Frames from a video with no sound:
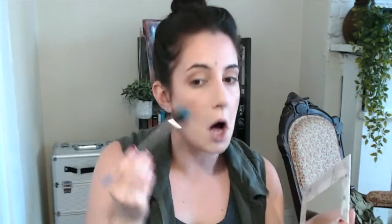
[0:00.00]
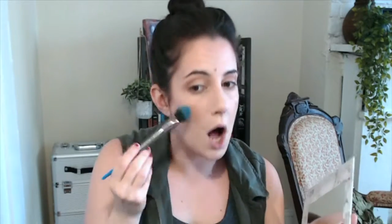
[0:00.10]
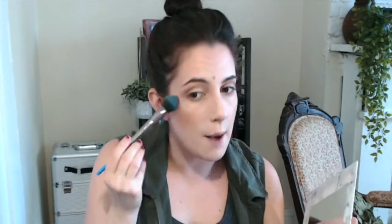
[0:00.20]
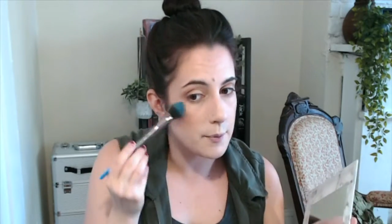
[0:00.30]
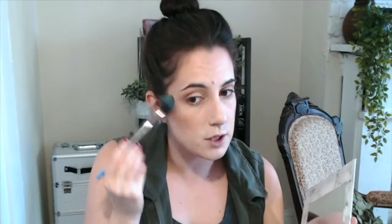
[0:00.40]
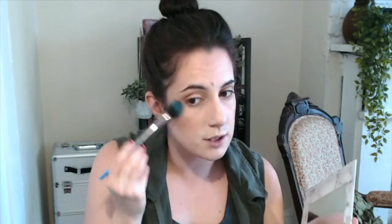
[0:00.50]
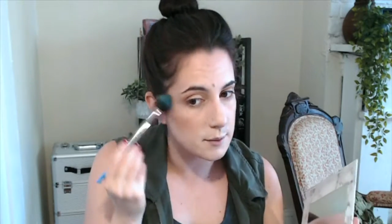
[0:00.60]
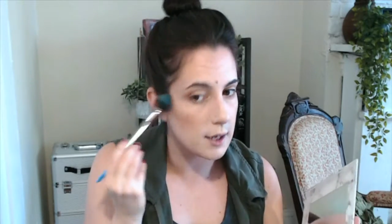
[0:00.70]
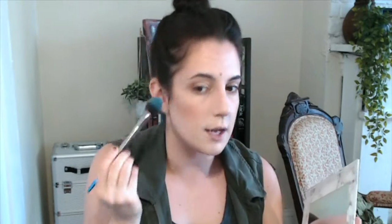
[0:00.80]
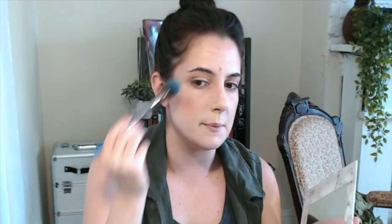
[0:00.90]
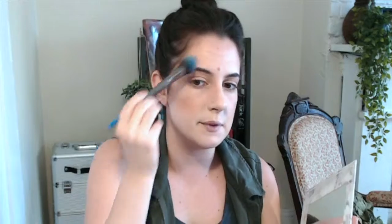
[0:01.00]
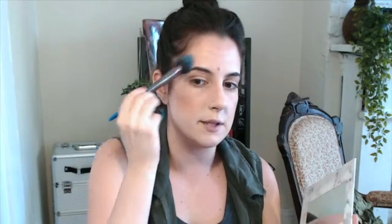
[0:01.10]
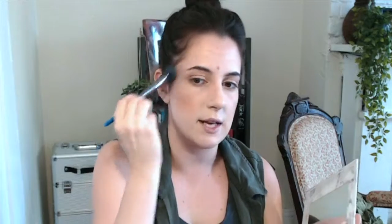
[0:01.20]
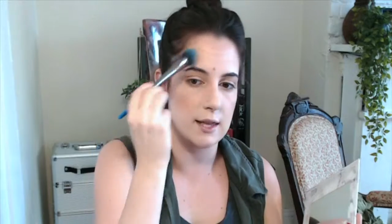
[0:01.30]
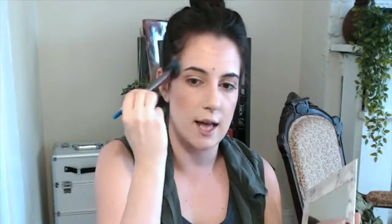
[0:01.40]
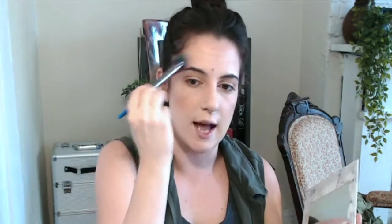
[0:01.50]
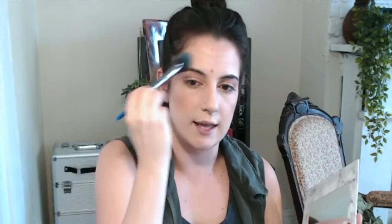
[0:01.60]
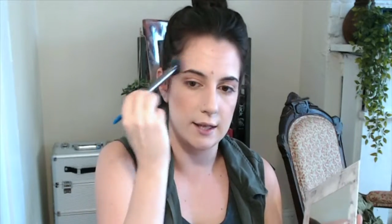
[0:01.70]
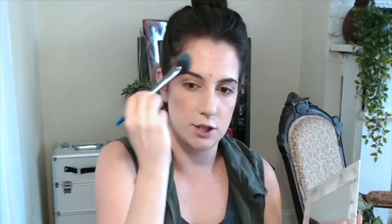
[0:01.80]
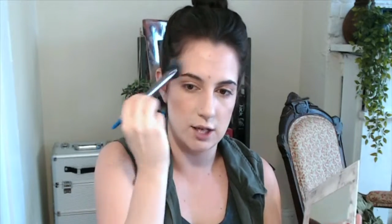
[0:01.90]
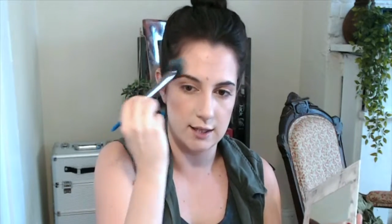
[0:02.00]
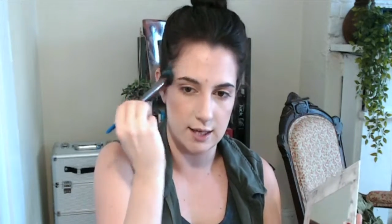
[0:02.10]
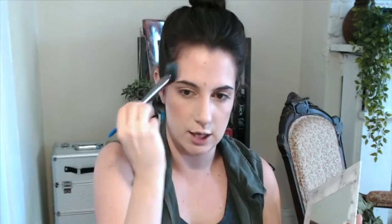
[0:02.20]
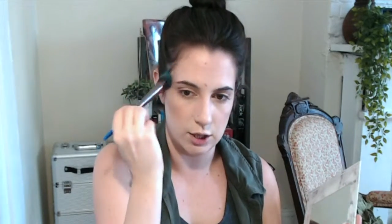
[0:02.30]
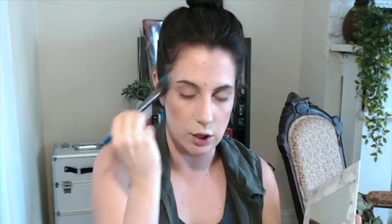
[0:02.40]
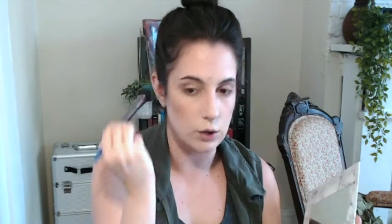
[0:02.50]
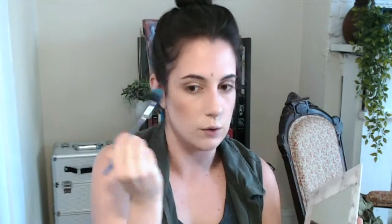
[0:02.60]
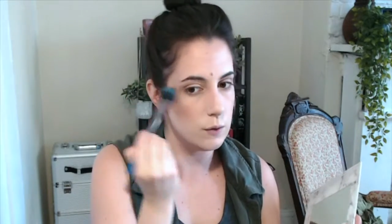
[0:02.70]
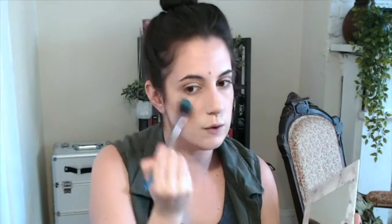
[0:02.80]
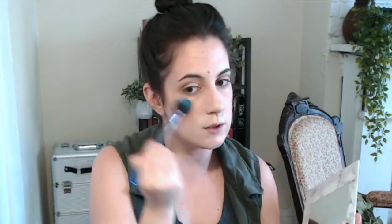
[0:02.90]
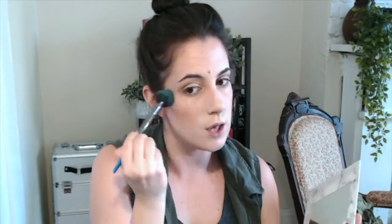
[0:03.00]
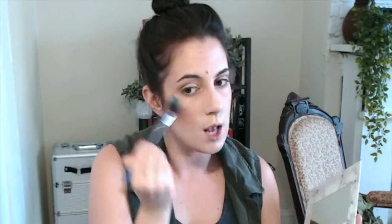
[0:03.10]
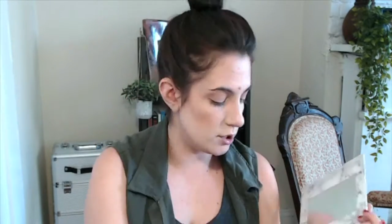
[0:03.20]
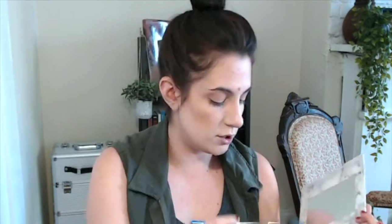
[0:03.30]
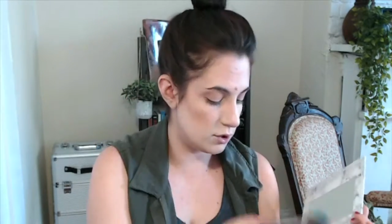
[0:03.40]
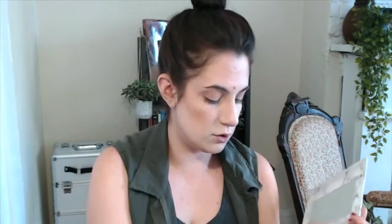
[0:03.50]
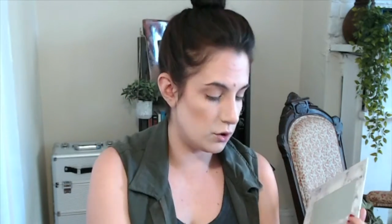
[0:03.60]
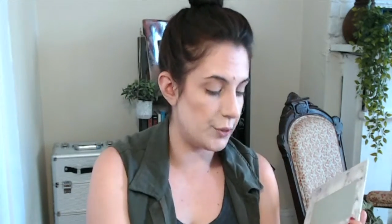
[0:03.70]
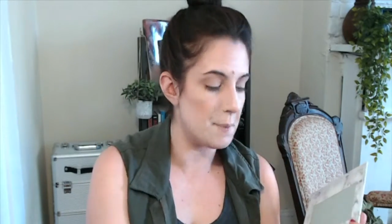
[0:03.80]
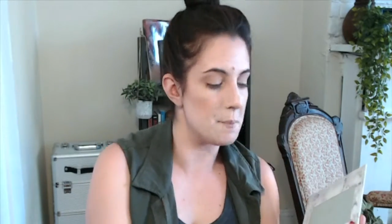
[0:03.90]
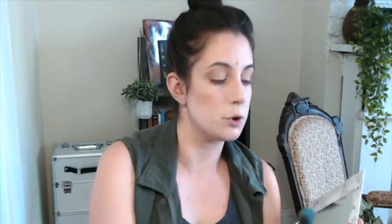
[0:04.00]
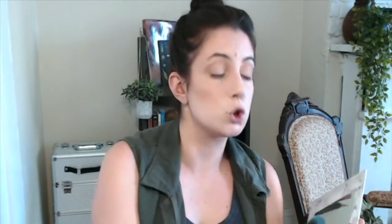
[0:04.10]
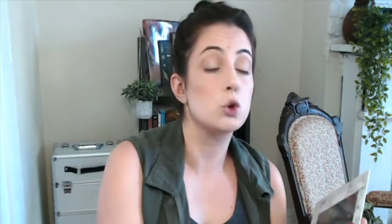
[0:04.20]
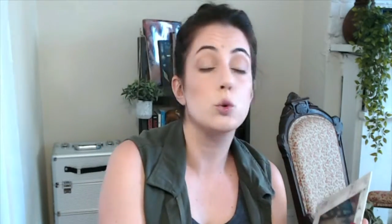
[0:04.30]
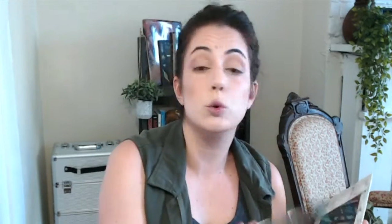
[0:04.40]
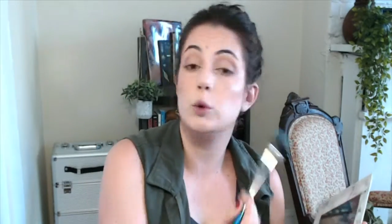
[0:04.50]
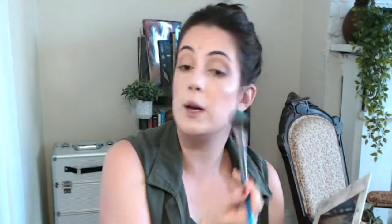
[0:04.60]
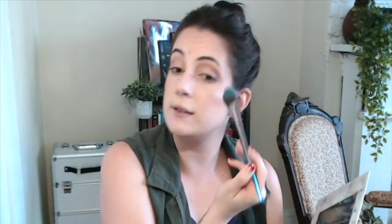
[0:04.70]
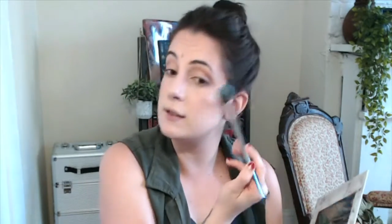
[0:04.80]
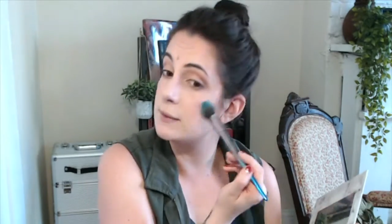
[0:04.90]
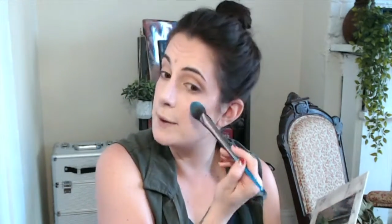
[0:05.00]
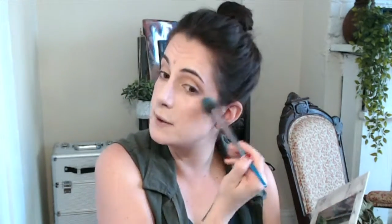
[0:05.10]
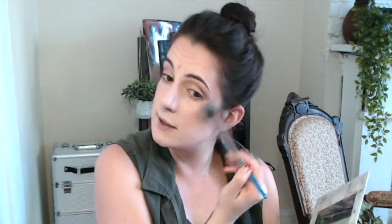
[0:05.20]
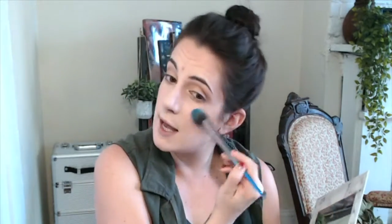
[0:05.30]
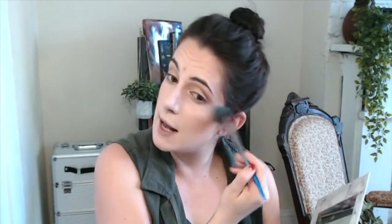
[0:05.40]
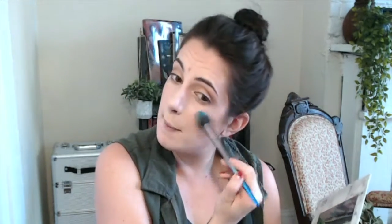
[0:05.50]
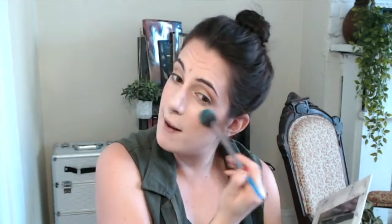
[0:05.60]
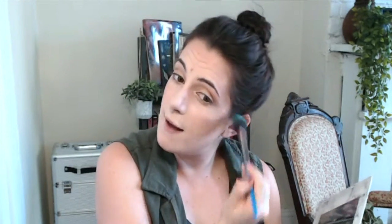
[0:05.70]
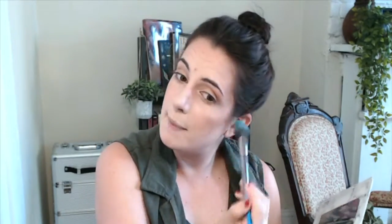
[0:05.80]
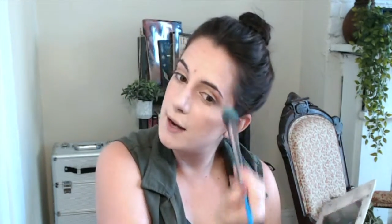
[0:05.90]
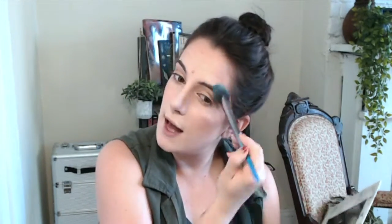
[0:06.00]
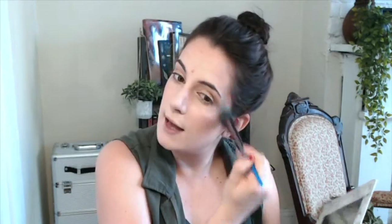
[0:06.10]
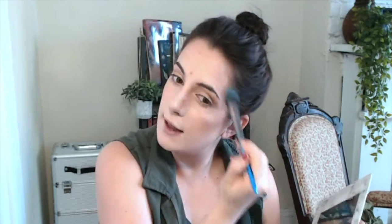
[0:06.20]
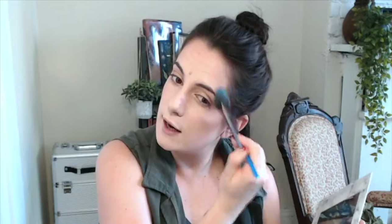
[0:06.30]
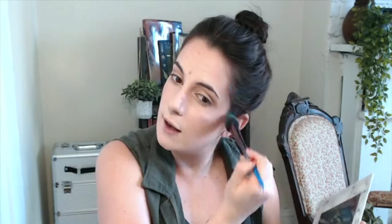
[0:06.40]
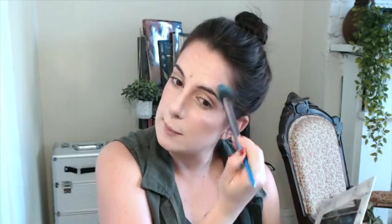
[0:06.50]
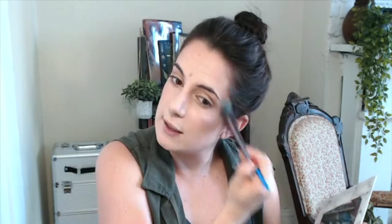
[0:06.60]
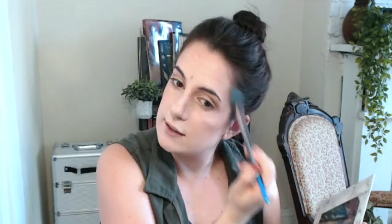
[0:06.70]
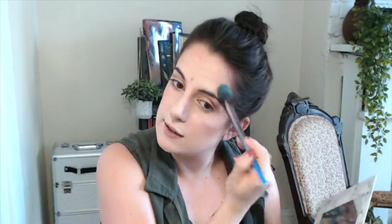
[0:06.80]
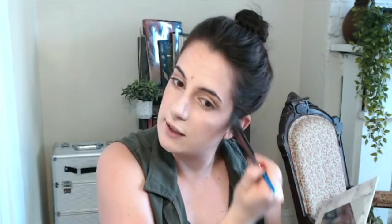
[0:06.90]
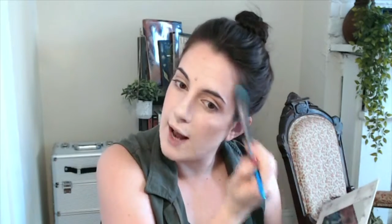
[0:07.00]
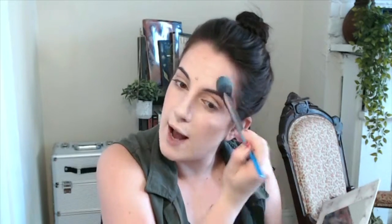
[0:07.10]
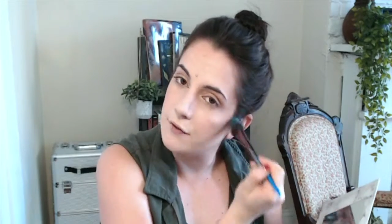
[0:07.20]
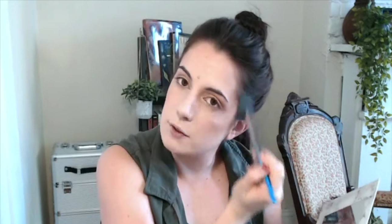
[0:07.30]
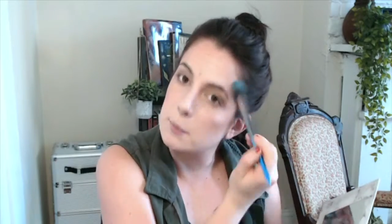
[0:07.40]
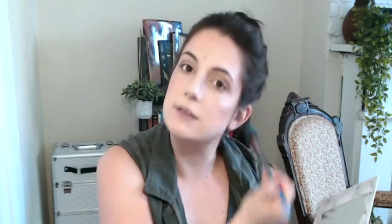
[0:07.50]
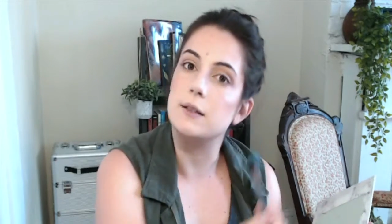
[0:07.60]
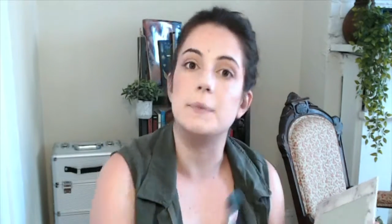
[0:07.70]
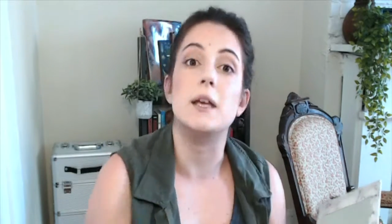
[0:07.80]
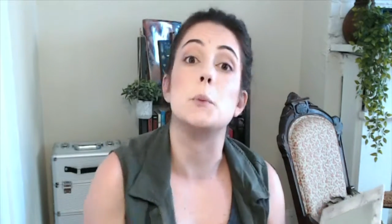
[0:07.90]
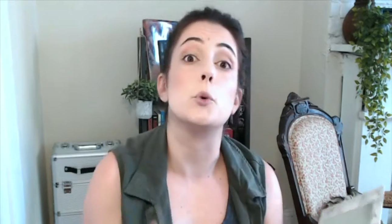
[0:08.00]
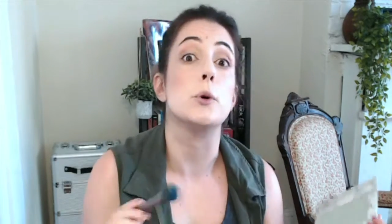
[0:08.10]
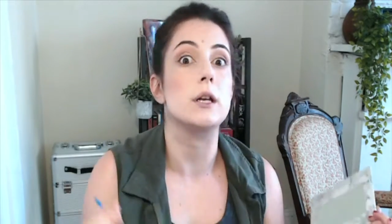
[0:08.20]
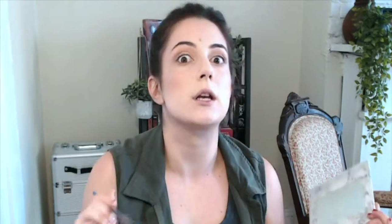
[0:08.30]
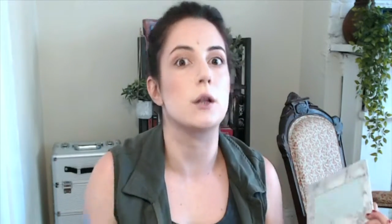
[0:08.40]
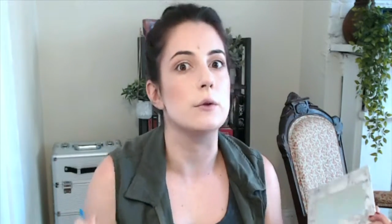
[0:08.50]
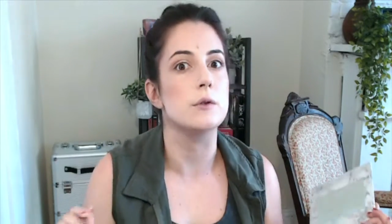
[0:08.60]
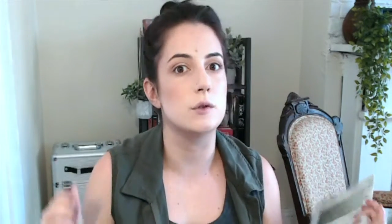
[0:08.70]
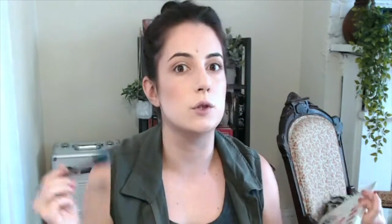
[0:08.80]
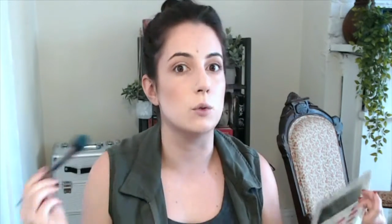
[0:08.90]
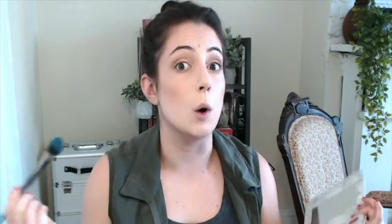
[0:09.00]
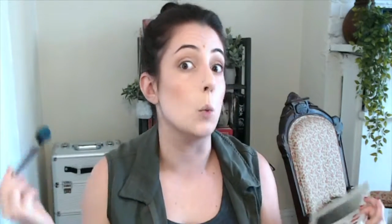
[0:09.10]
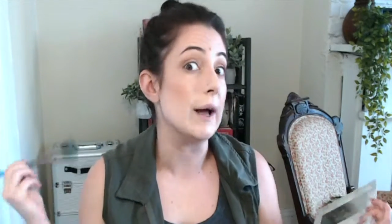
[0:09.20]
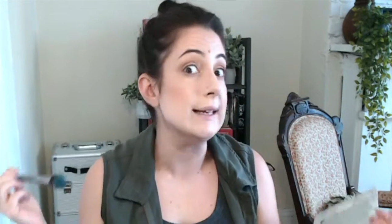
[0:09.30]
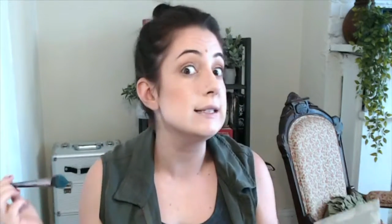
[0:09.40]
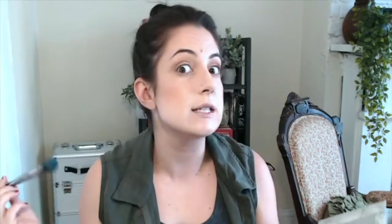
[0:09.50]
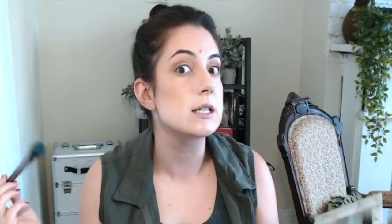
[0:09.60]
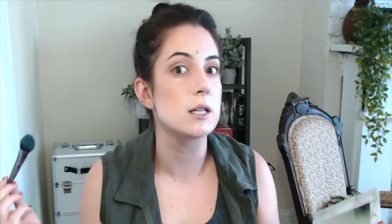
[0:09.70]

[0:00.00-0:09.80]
options when it comes to like the highlight shades I can use. The truest, most like pop-in highlight on me is gonna have to be something pretty close to a white